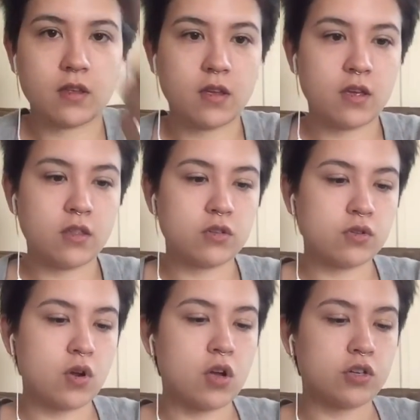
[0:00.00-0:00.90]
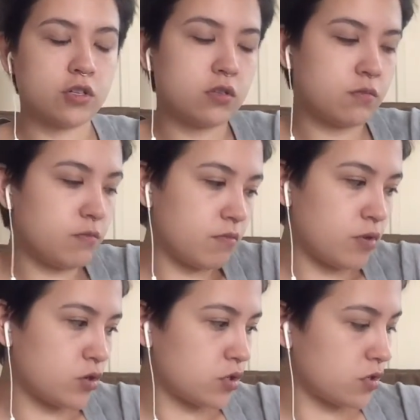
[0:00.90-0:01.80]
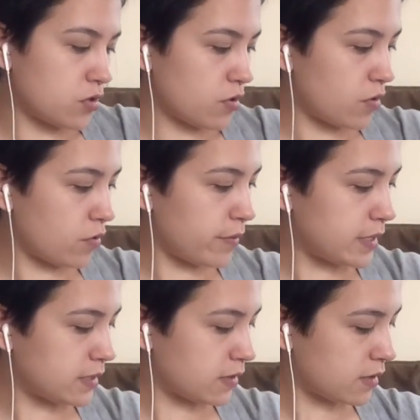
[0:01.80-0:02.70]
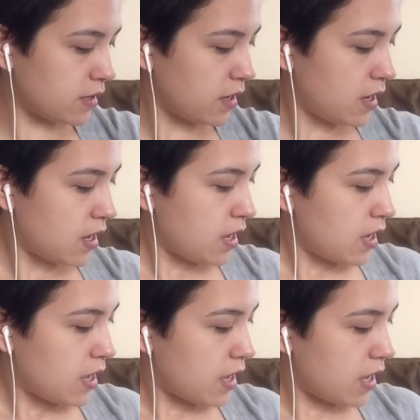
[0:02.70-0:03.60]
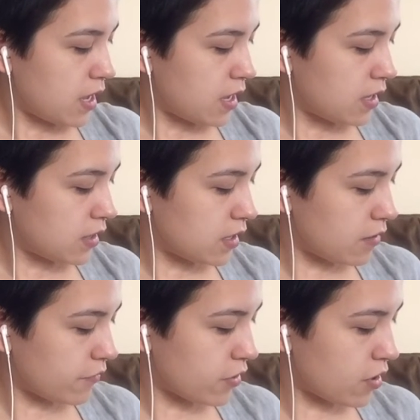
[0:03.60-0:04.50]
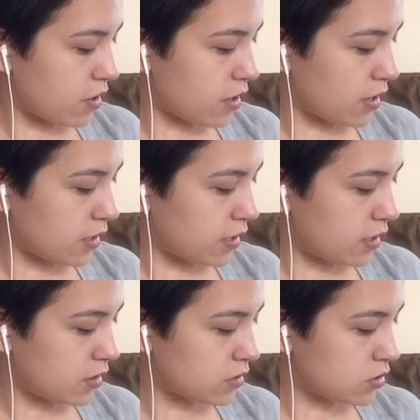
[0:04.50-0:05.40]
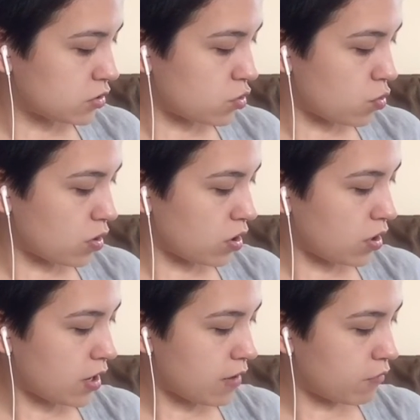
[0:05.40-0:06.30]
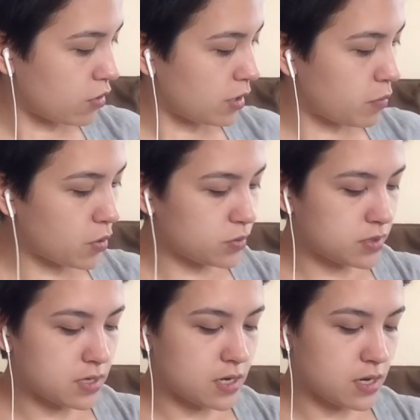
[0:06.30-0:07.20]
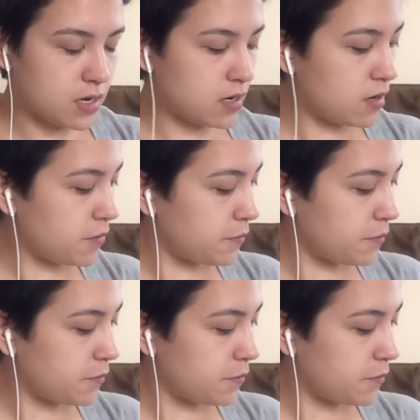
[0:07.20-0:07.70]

and those are all just purchased on their own basically. And then I've got in the store, I've already posted,